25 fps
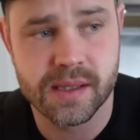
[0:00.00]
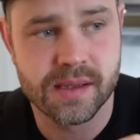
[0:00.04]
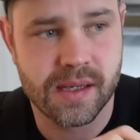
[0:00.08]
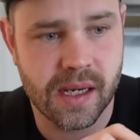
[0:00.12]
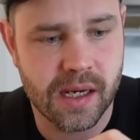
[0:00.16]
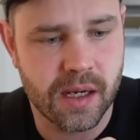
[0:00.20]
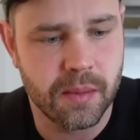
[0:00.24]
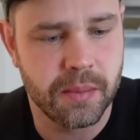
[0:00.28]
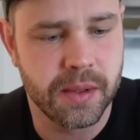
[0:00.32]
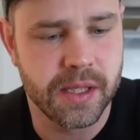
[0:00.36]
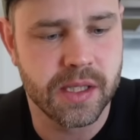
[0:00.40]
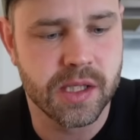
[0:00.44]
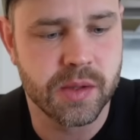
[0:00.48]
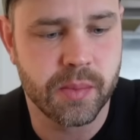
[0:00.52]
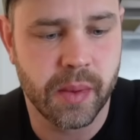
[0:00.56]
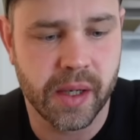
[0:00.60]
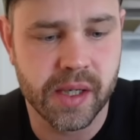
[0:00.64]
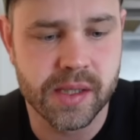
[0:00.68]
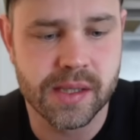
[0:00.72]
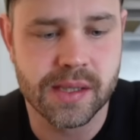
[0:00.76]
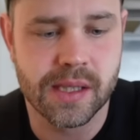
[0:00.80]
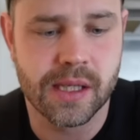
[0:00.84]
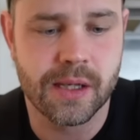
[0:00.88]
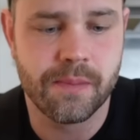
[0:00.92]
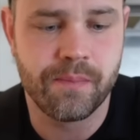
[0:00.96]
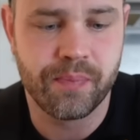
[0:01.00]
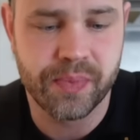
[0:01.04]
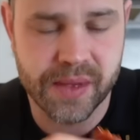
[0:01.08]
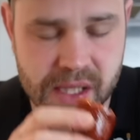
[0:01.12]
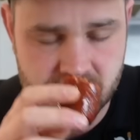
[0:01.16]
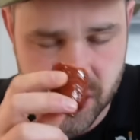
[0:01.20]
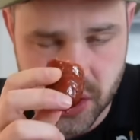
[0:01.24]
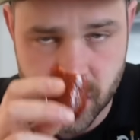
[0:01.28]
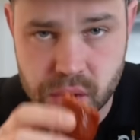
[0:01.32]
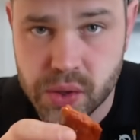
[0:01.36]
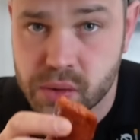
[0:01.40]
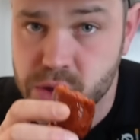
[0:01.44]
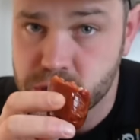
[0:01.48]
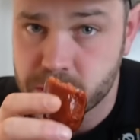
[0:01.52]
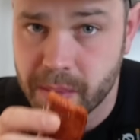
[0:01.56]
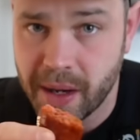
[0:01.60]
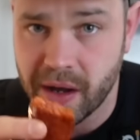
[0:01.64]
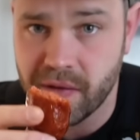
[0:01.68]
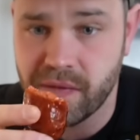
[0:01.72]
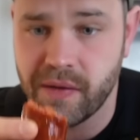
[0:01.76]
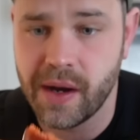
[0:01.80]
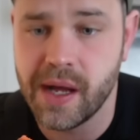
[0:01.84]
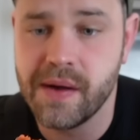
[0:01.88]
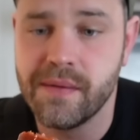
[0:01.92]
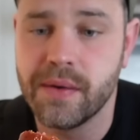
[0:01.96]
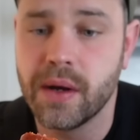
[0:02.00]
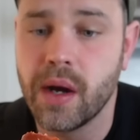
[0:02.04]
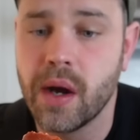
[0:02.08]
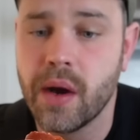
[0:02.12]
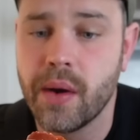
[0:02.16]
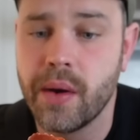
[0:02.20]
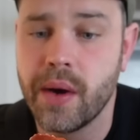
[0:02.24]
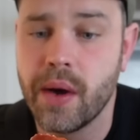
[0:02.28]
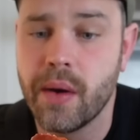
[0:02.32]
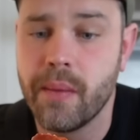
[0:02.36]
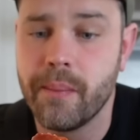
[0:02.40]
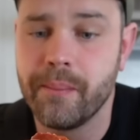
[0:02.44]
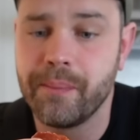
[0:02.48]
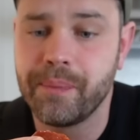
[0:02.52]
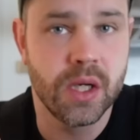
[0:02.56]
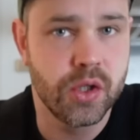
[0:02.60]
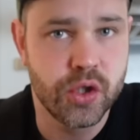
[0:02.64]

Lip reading: sake of being spicy. There's a huge amount of flavour going on.